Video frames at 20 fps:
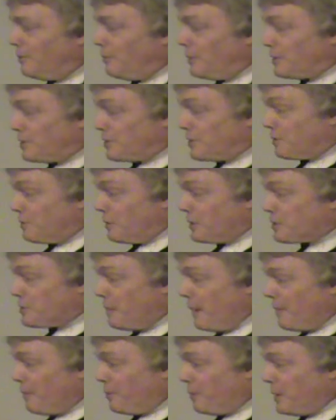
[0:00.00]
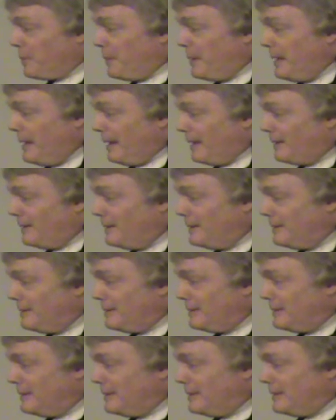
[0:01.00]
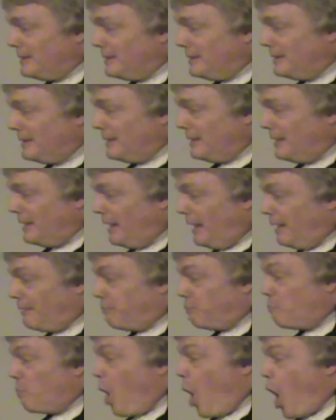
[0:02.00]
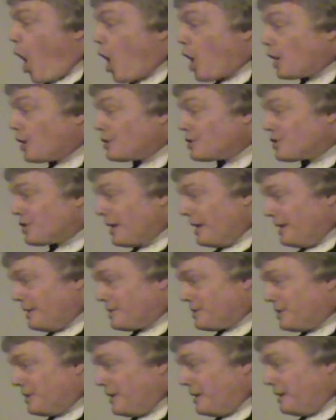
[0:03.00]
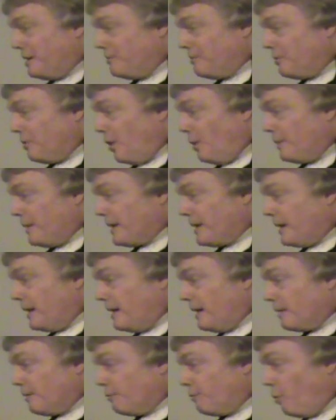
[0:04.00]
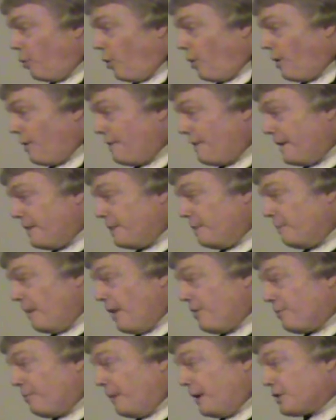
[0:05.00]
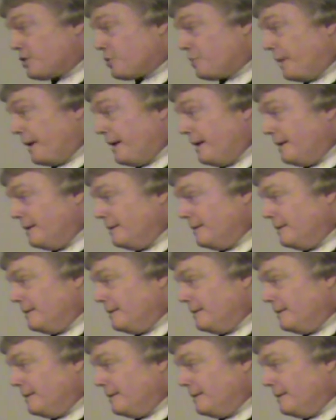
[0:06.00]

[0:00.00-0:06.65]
Which month would it be? If Mars is the Roman god of war, then the month must be